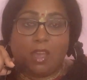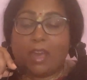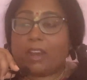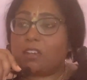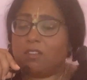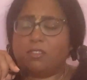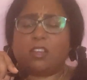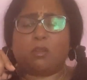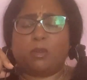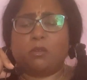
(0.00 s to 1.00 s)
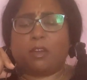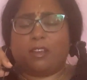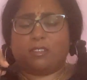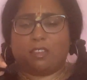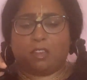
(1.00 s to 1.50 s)
And I'd love to hear what you
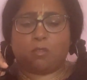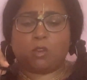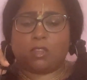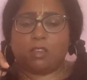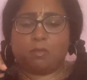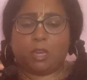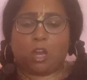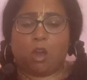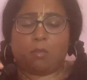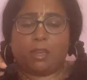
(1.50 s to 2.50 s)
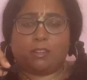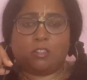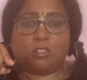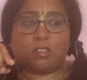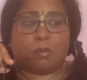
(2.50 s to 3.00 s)
guys think. If you could leave me a comment
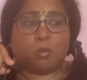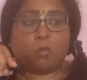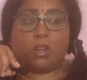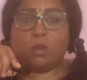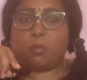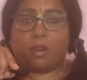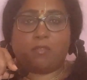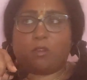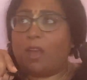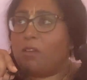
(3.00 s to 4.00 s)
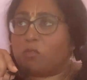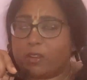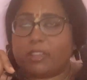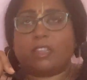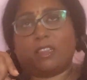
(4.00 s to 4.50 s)
and just tell me what do you pray for? And
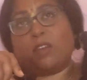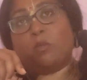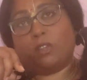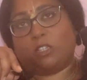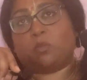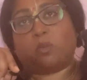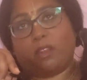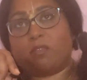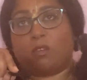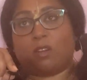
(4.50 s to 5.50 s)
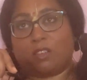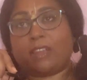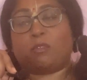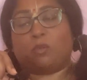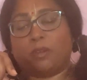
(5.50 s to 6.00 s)
really, like, what do you pray for?
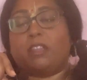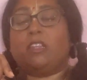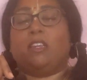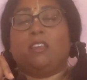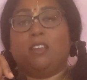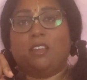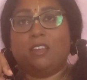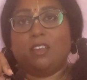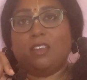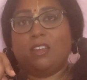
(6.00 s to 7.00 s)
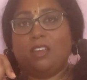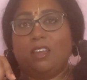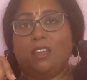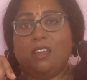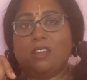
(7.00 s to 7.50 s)
Like, really.
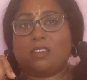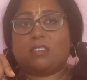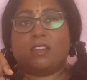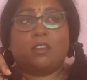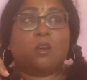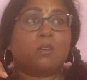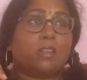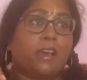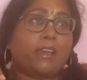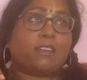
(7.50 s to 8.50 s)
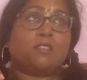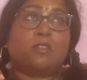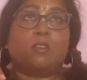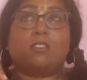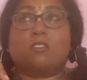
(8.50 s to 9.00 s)
Because I know like
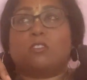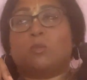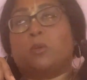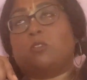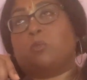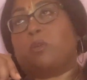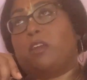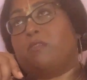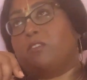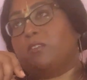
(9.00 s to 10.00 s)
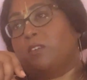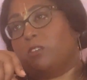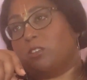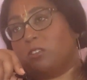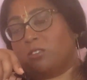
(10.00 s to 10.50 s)
devotees are supposed to pray for
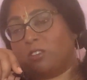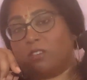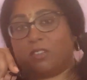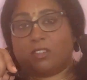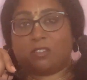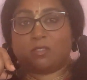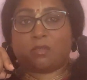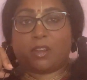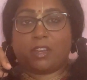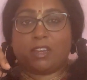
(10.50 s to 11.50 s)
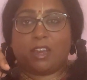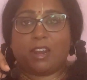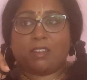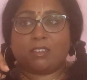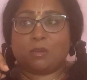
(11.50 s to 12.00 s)
devotional service, right?
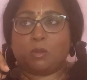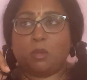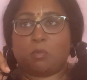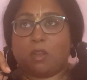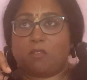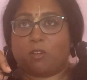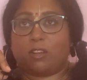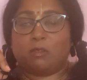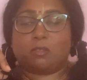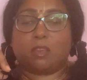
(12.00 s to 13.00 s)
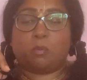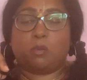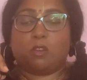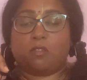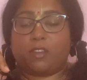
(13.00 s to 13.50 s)
And I was like, what do you pray for? And he was like,
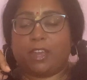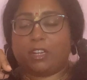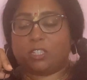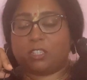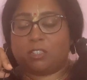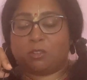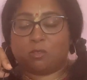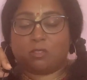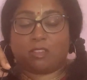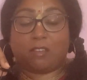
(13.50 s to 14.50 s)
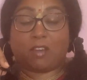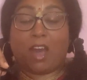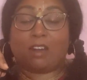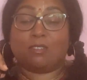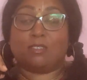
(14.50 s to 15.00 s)
purification and Guru Seva.
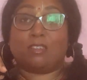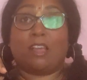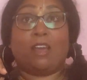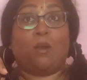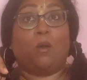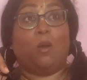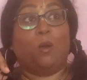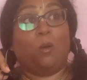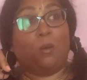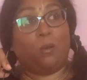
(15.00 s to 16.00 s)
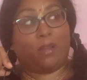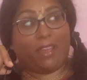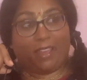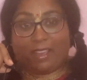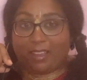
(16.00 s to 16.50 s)
I was like,
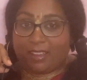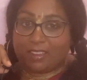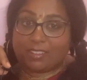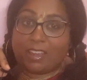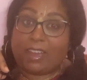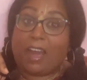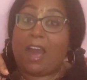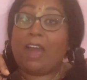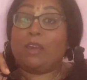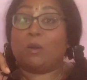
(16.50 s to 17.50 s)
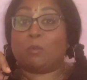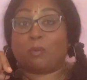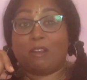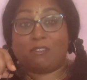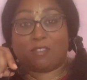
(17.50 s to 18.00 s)
okay. Like, I don't
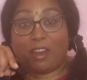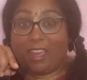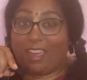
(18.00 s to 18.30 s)
pray for